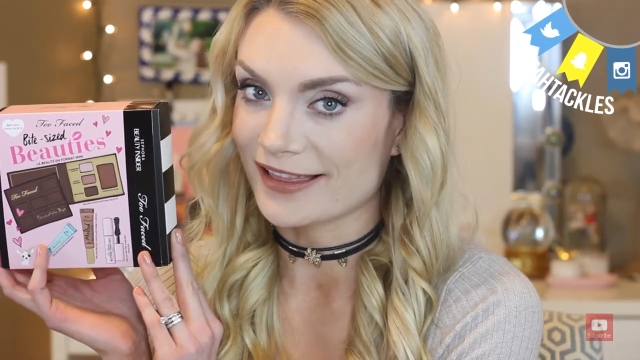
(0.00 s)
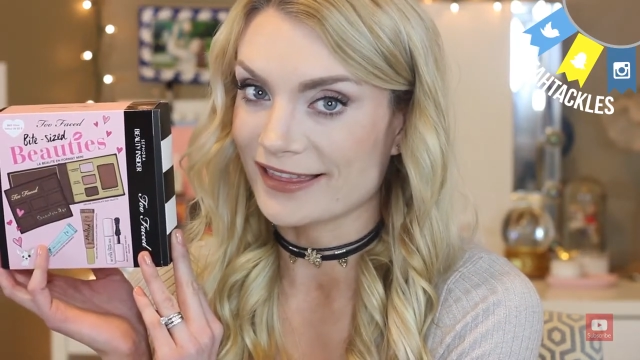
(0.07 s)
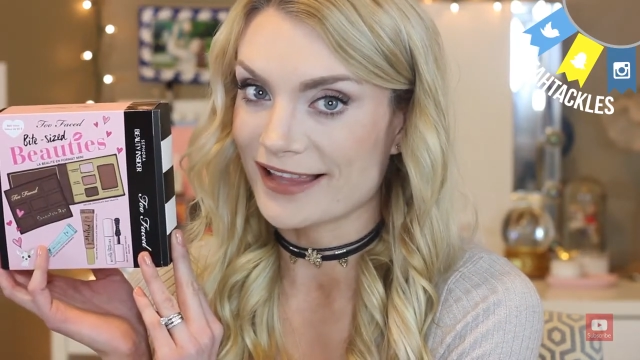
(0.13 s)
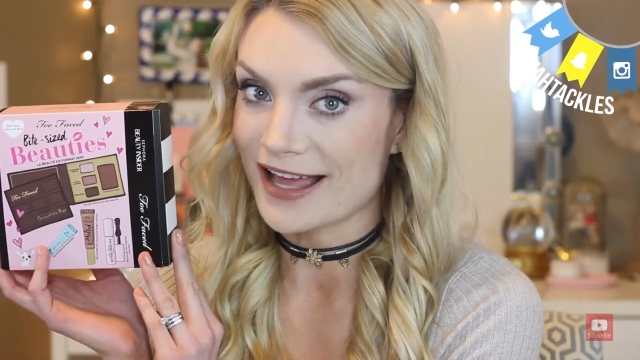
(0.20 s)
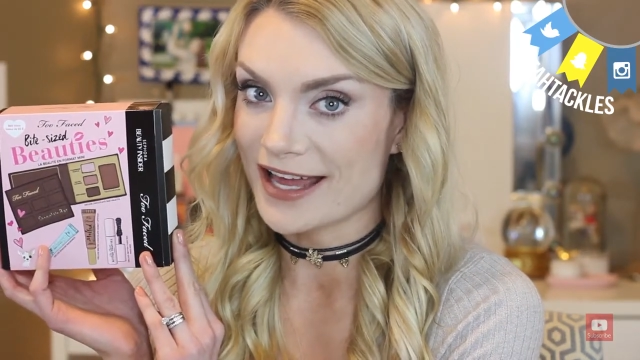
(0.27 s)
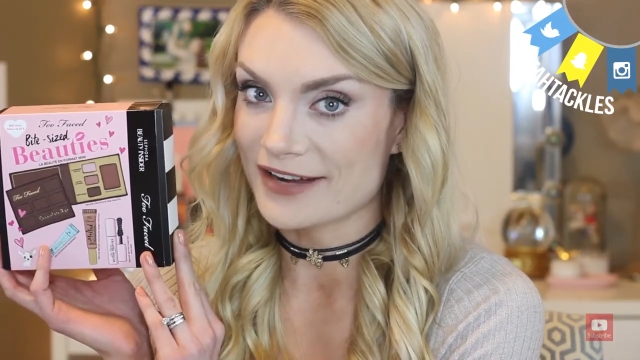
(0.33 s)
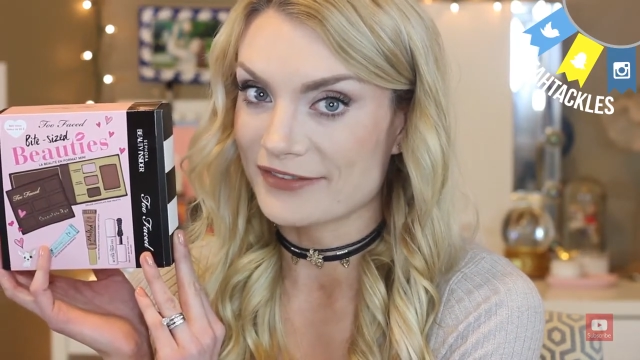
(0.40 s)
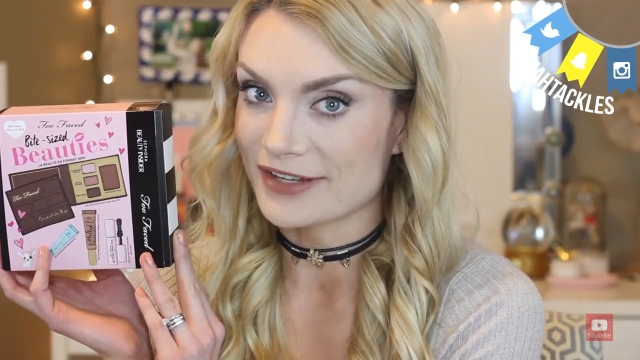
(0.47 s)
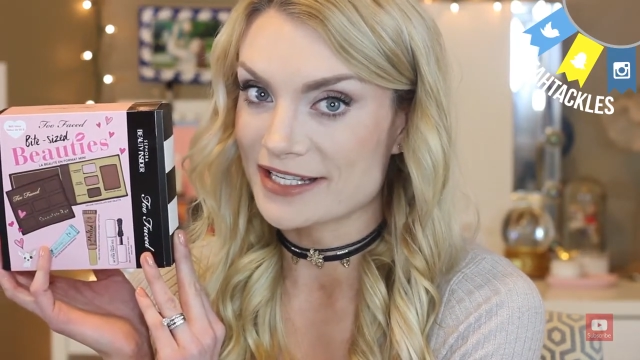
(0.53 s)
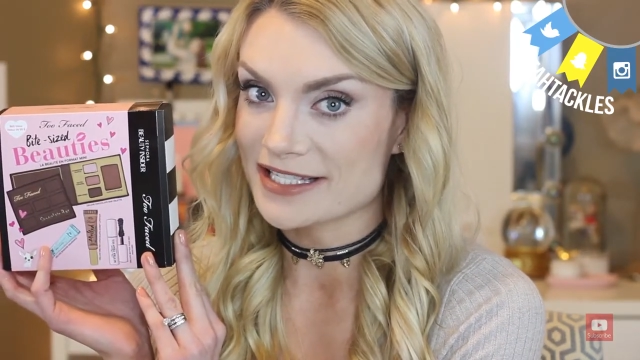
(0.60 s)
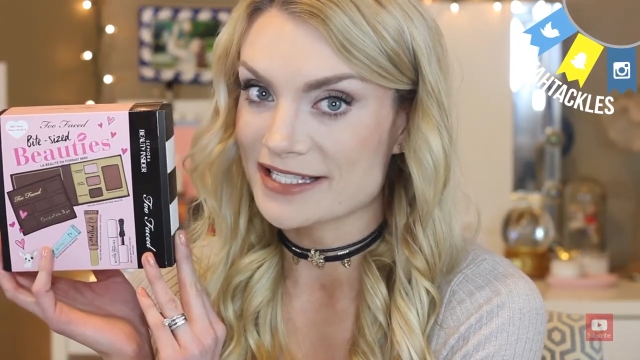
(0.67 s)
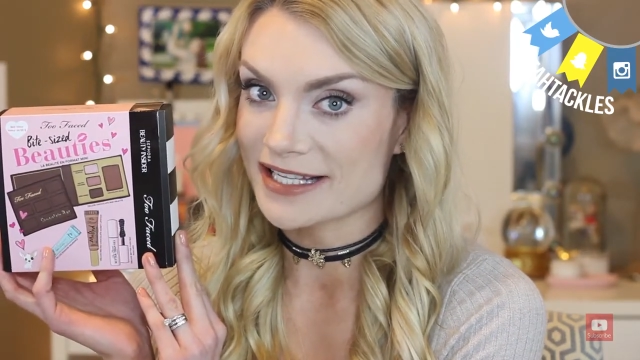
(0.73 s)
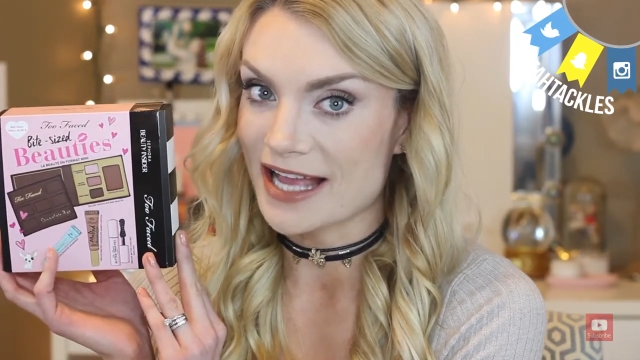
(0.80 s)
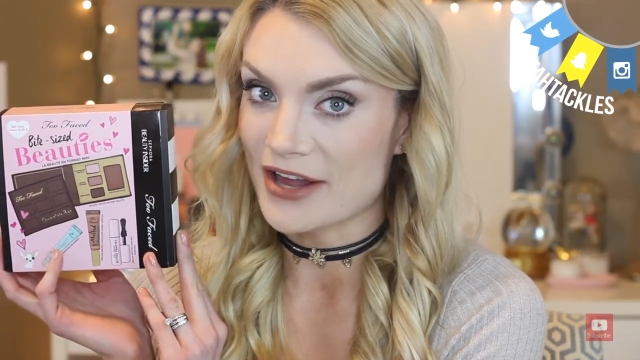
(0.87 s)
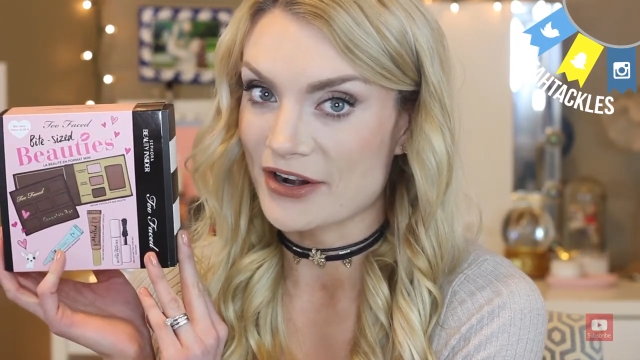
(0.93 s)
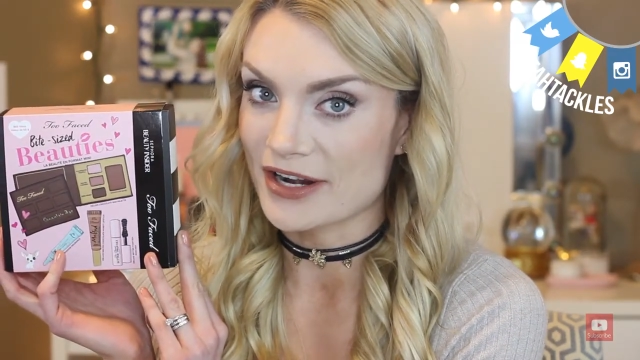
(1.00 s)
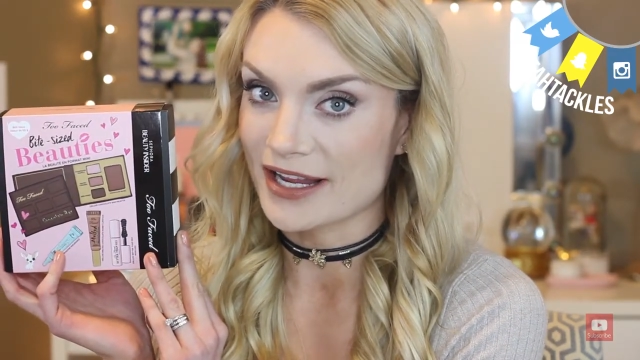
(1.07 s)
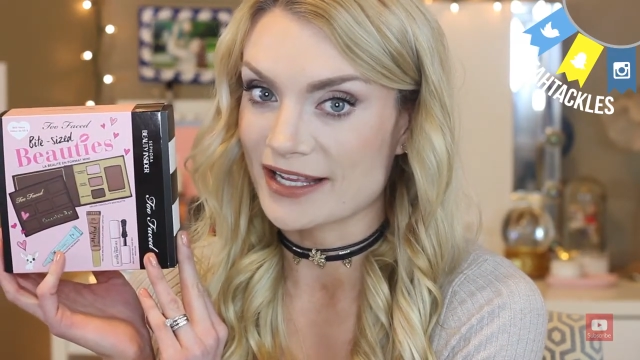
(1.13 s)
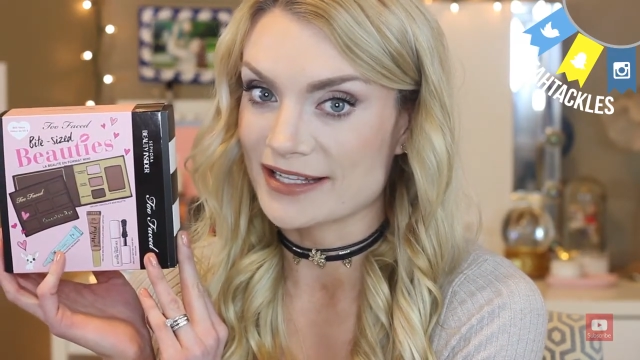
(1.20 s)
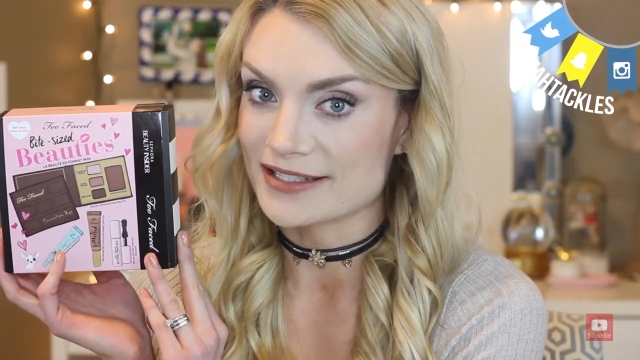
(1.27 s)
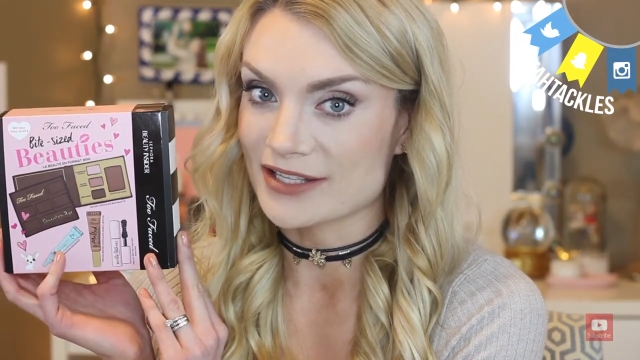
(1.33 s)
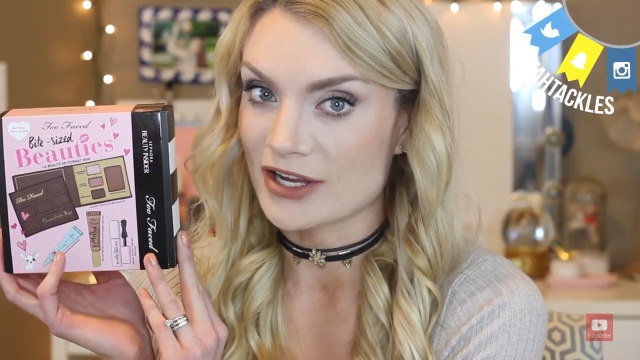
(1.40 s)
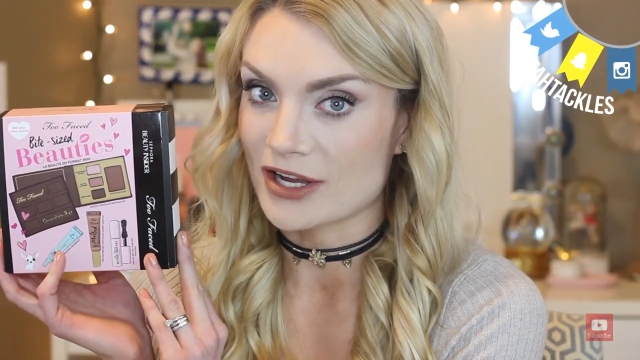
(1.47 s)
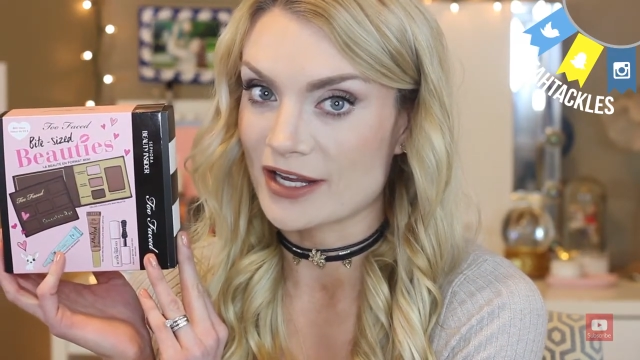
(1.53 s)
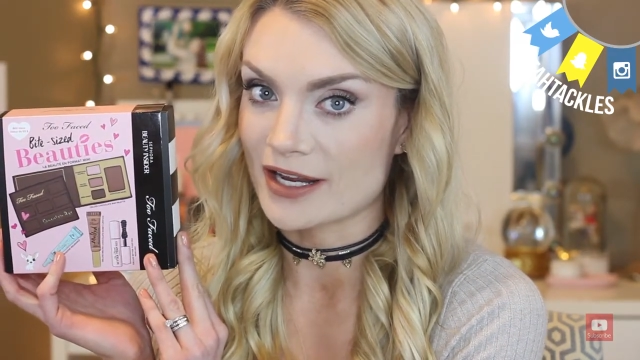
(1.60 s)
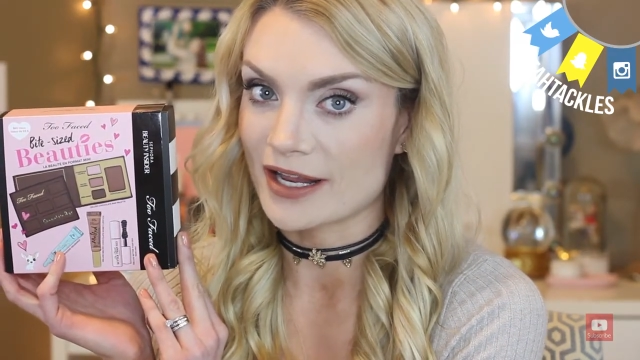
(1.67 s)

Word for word: lot of us got our hands on